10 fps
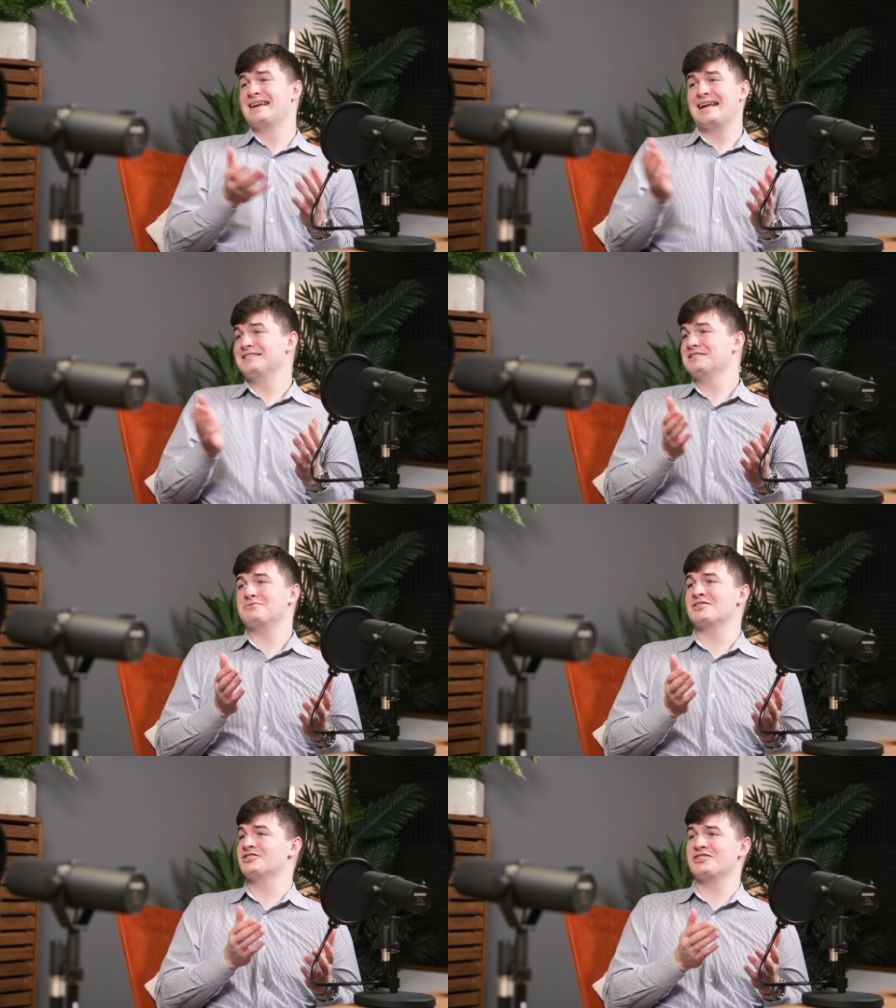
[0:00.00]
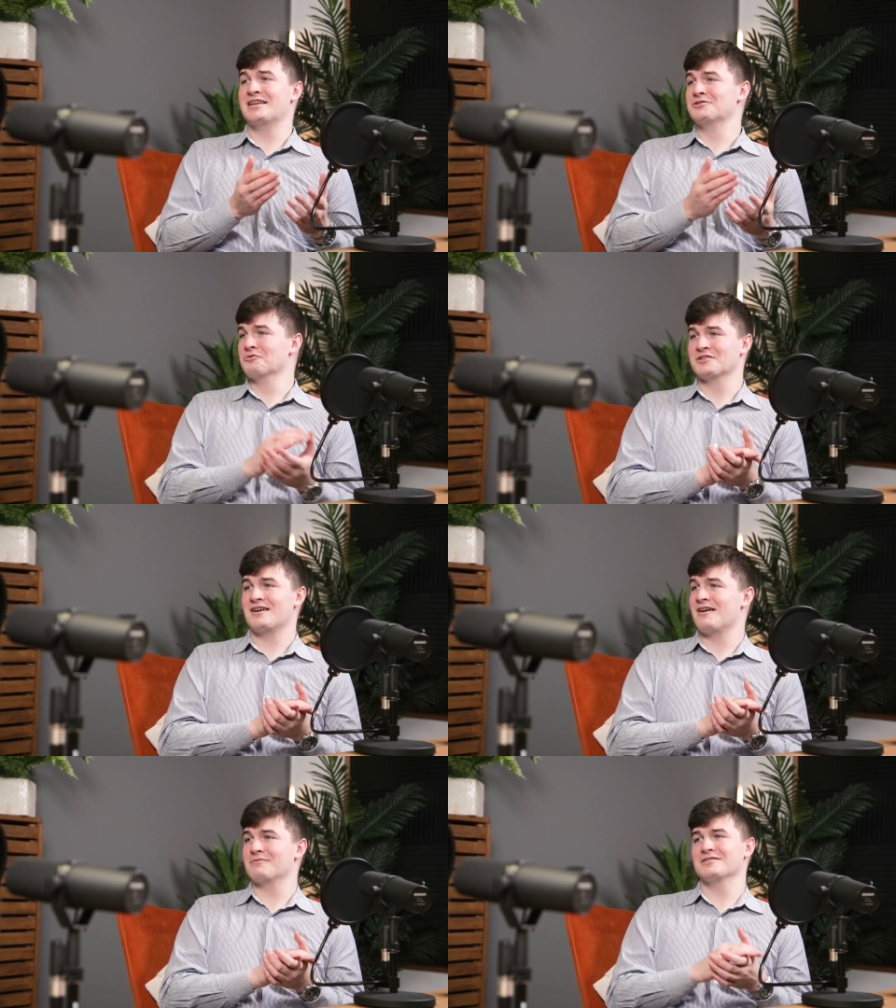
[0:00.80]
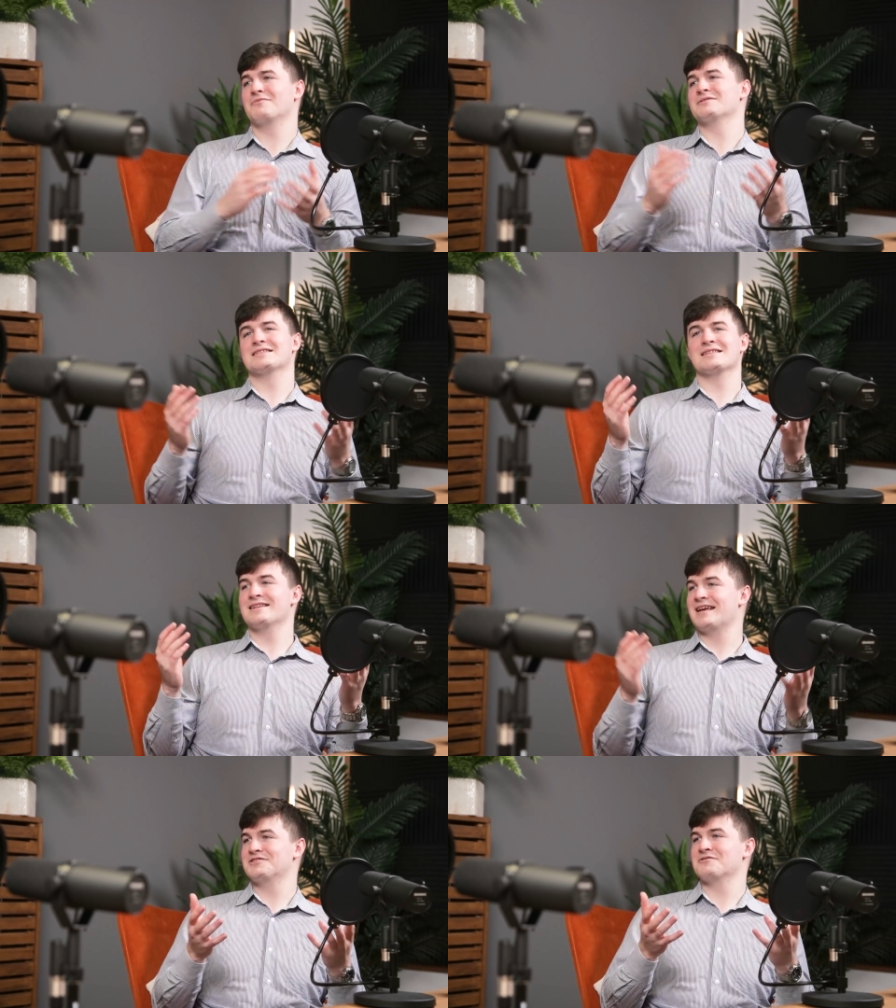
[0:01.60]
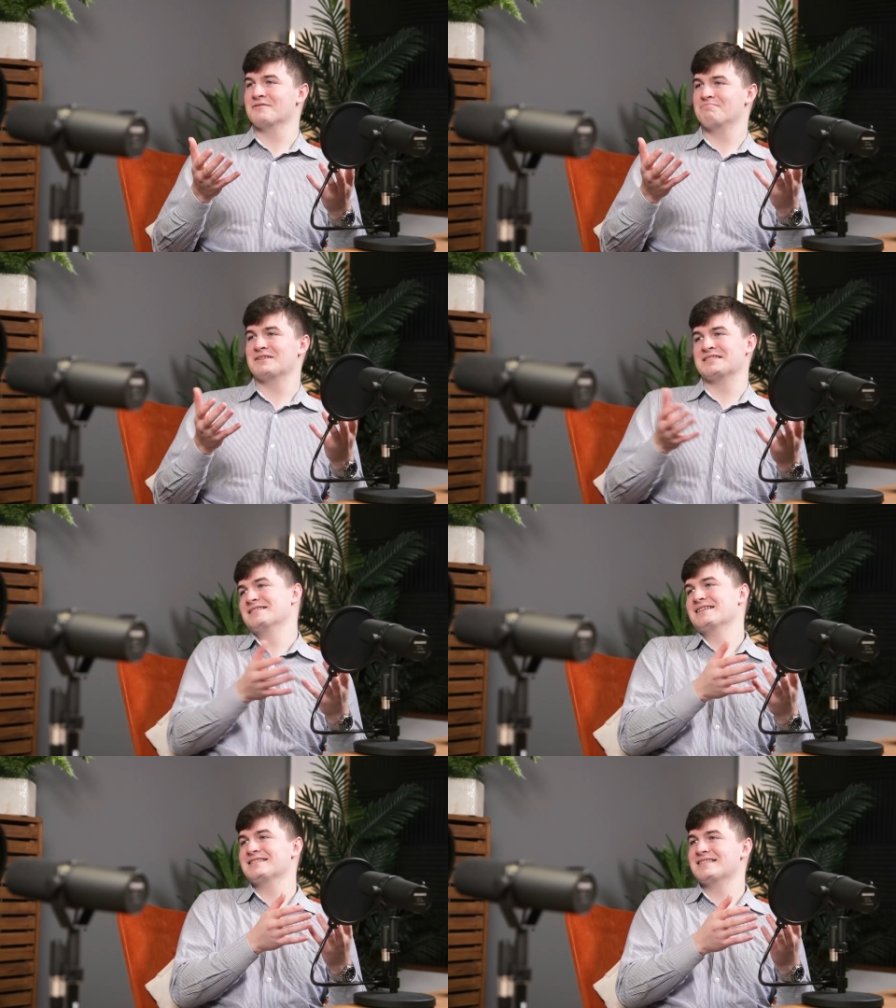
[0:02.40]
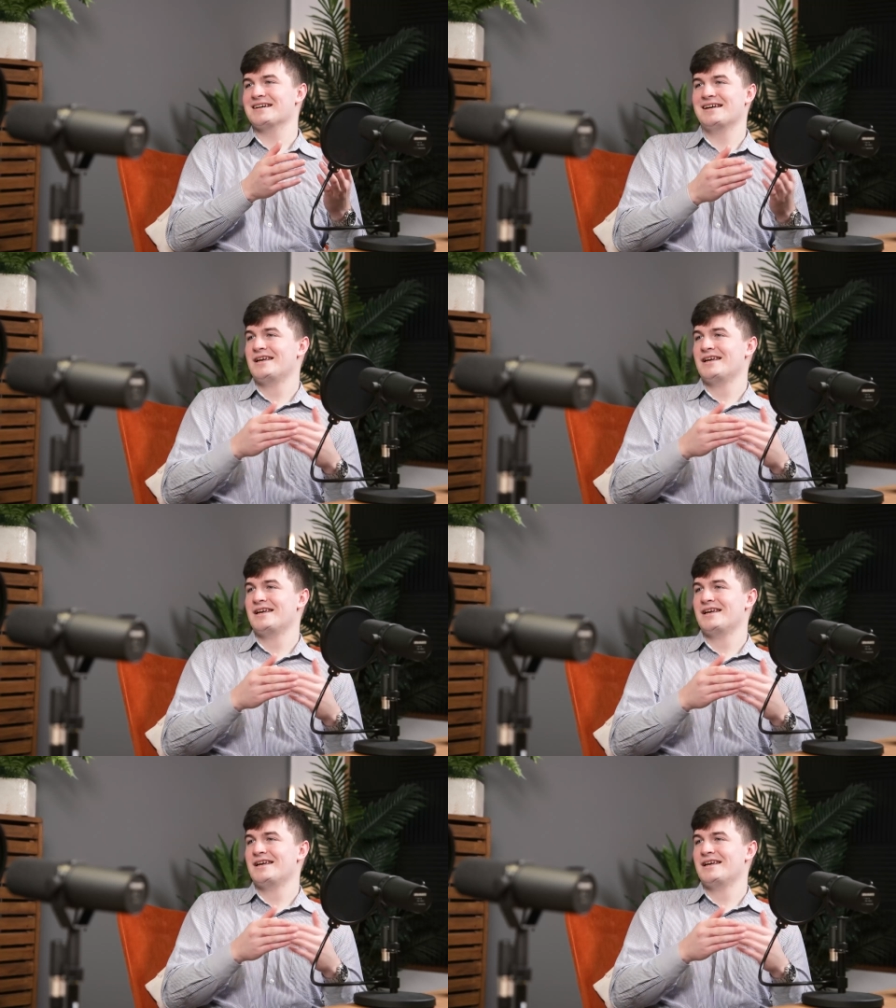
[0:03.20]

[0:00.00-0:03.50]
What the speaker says: It's subject to change all the time, because obviously the nature of the business is that